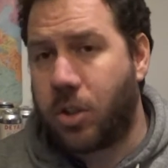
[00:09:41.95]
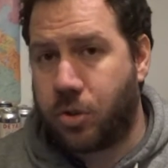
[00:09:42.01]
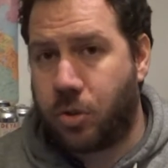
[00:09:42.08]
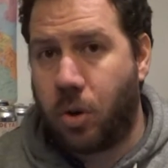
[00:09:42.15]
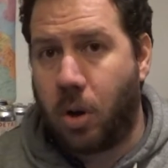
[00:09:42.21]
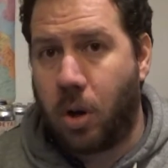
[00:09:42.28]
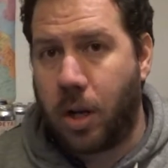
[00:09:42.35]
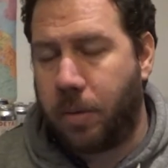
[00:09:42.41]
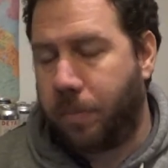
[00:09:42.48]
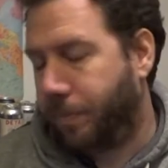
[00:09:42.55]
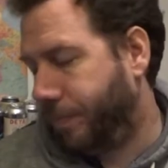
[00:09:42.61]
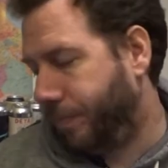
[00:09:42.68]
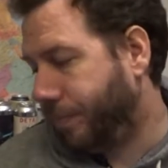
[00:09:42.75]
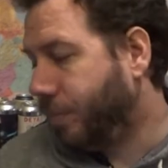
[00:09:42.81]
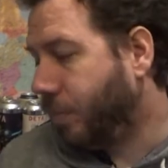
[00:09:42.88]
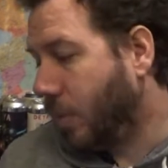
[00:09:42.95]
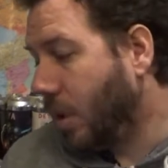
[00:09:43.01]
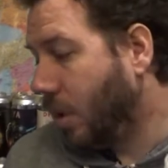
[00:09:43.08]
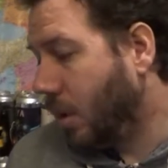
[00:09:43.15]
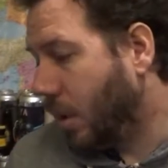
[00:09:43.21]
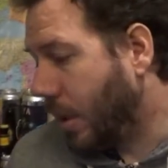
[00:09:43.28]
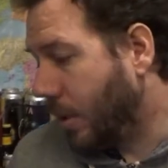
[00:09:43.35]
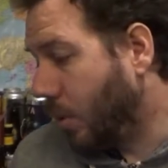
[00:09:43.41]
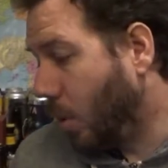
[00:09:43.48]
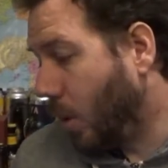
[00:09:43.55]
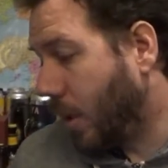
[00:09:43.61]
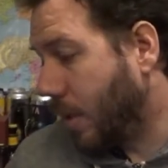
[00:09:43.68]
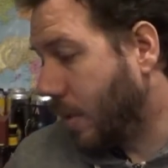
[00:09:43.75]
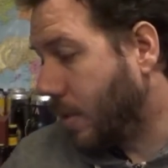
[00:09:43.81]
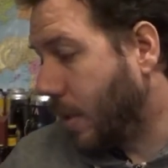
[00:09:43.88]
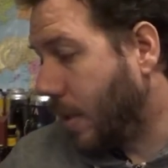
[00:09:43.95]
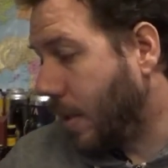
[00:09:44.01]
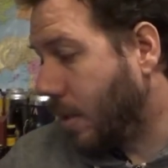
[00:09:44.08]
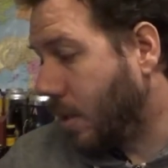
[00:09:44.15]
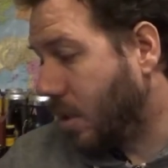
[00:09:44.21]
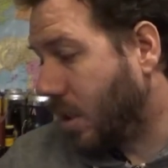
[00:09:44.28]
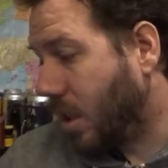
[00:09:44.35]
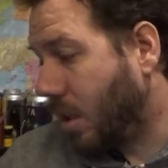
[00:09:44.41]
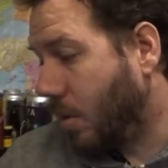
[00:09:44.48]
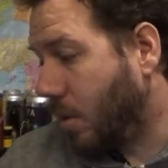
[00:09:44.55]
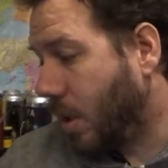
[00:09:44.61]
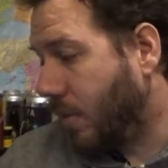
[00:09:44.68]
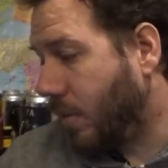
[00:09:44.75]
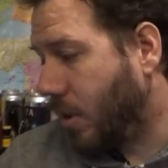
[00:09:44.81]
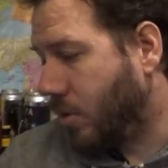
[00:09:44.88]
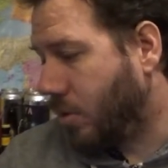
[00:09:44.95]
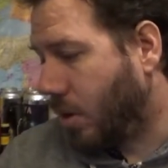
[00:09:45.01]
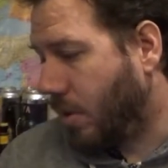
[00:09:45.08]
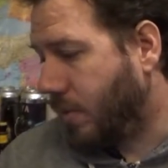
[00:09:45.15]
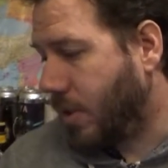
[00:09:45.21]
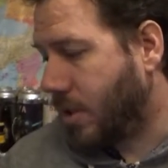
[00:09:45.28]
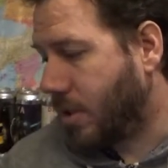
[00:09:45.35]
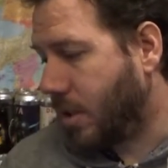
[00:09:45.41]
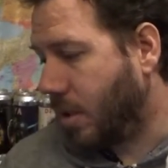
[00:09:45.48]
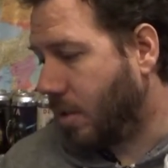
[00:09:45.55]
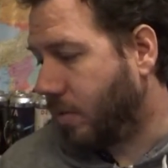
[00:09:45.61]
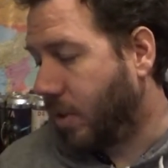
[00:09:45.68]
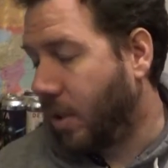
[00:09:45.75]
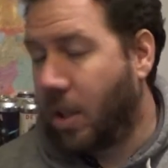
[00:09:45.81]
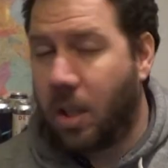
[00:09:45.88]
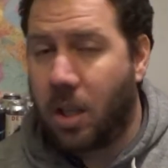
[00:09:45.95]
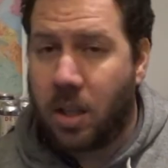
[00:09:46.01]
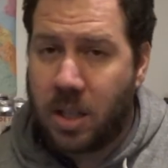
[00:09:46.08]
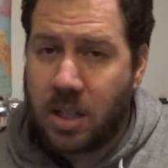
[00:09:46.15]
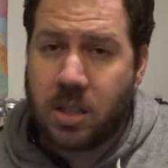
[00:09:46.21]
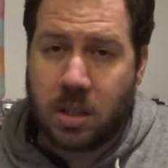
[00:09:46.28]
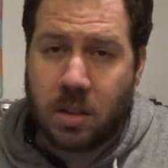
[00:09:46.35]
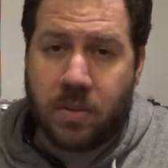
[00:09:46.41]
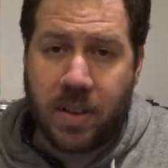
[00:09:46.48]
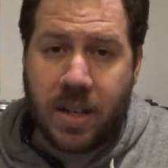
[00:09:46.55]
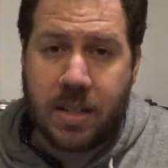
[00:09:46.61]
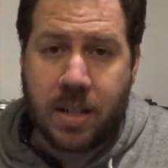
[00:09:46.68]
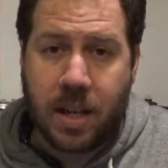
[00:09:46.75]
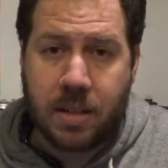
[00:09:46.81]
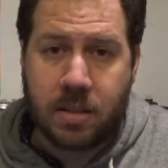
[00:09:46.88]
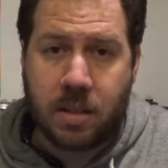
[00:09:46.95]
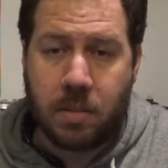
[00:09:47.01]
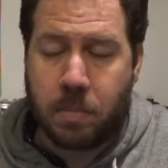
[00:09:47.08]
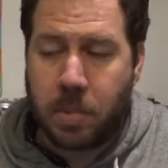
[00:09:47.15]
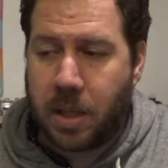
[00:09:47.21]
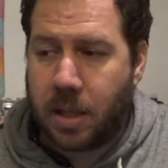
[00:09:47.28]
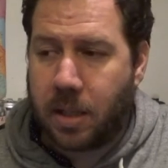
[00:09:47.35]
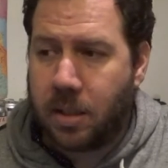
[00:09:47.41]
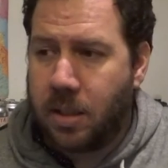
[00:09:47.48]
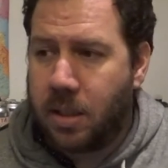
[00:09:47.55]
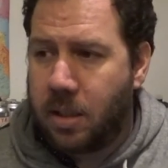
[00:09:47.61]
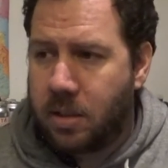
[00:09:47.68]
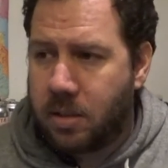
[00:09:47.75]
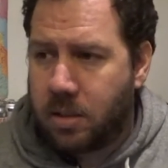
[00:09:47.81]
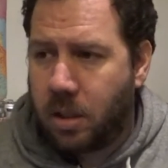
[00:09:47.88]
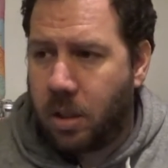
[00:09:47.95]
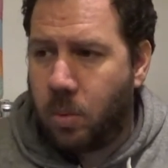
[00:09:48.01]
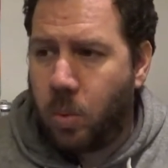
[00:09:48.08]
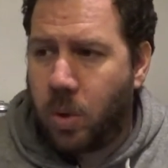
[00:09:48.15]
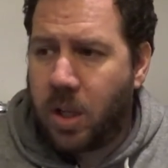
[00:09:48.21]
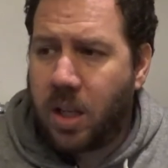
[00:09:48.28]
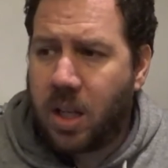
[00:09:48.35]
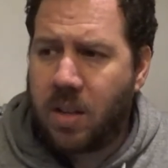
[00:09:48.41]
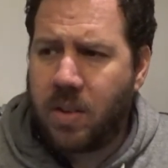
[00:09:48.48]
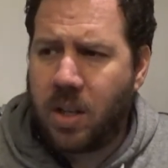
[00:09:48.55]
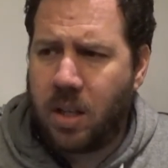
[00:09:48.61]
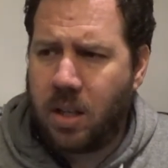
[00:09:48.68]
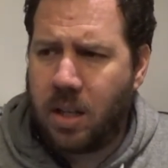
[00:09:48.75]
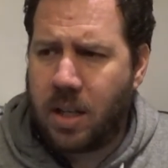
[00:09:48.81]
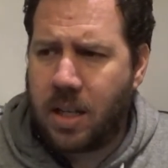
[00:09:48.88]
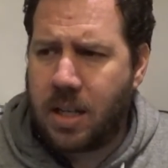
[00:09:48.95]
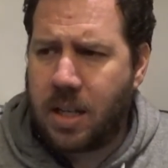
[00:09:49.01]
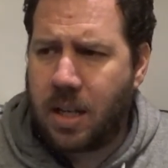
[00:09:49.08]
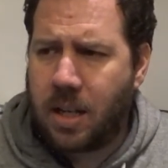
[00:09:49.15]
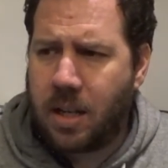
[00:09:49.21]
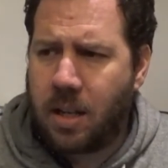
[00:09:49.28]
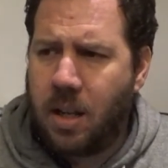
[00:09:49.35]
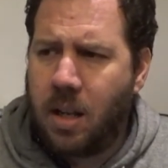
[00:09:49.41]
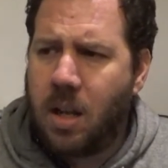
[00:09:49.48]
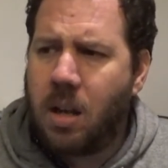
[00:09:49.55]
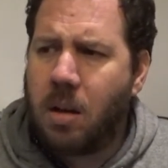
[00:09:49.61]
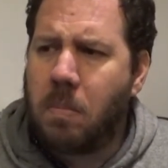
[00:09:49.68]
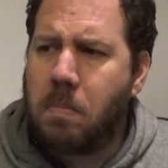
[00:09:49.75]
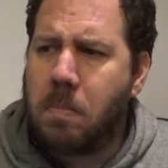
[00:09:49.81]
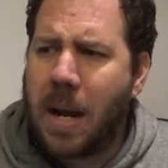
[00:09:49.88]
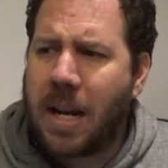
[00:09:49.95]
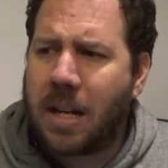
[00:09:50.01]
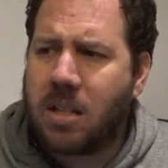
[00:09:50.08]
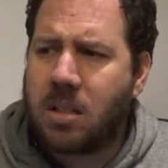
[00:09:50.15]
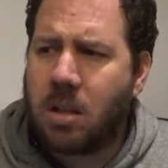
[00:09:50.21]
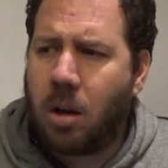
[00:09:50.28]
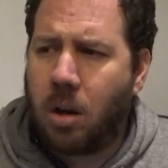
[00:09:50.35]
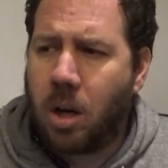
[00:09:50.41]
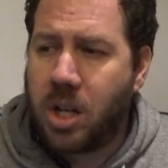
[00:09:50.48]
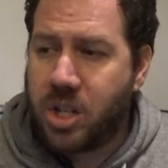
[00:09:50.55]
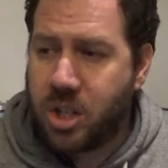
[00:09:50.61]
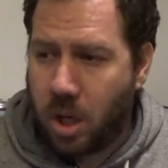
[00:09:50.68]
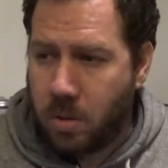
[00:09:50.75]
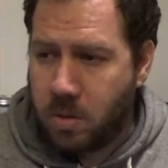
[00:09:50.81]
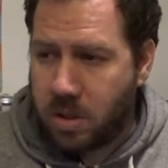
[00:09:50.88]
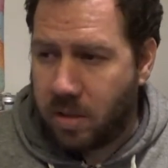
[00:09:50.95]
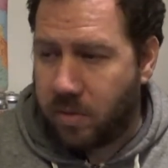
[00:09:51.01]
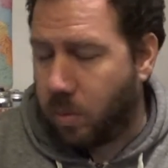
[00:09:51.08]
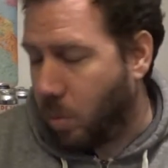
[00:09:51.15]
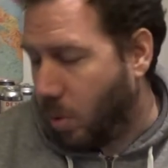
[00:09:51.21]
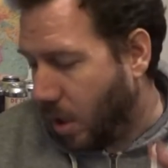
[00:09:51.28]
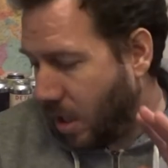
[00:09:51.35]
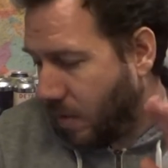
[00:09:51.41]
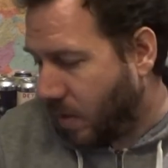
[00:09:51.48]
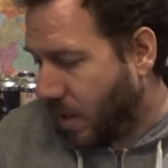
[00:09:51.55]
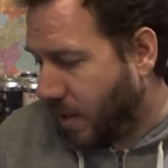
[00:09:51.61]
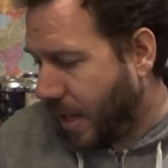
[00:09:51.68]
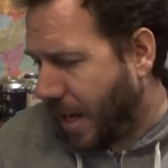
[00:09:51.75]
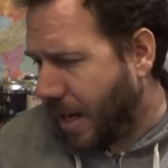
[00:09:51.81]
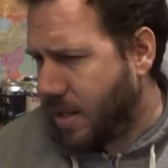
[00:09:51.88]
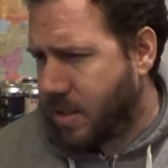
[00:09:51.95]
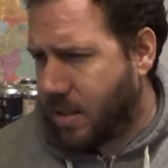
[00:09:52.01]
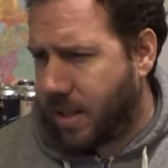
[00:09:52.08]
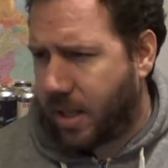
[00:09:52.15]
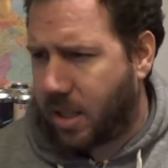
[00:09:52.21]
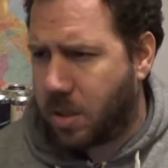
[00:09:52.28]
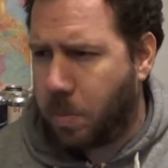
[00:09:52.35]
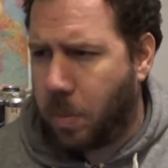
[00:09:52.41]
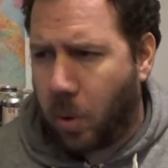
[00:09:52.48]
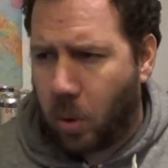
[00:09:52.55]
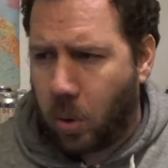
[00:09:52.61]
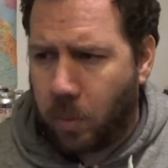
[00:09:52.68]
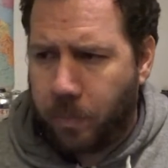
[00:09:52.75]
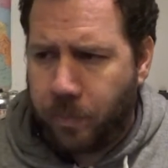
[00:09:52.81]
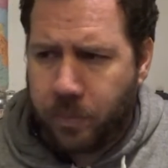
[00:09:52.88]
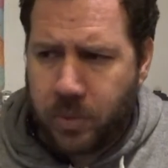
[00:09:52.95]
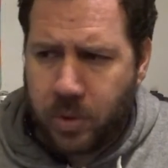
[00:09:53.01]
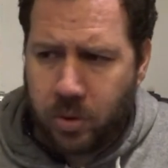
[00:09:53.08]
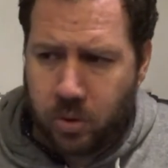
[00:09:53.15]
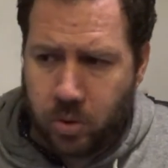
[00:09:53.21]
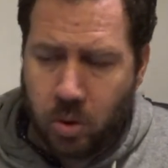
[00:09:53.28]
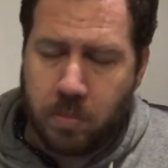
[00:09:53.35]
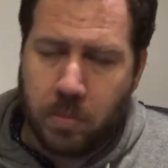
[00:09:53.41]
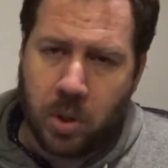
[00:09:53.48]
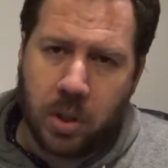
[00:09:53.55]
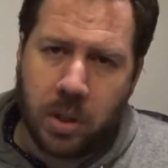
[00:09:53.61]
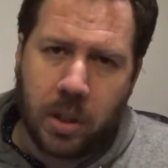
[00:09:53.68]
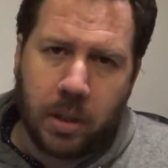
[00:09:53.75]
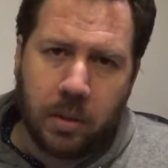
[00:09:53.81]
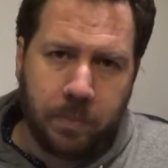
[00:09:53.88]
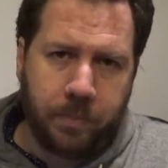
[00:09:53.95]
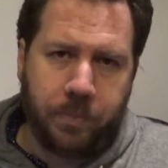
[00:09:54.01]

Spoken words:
a try. That's all I can say. Just go and give it a try for yourself. This is a fantastic beer. So we're going to give it a Max I Joseph, and we'll leave it at that. It's an export Dortmunder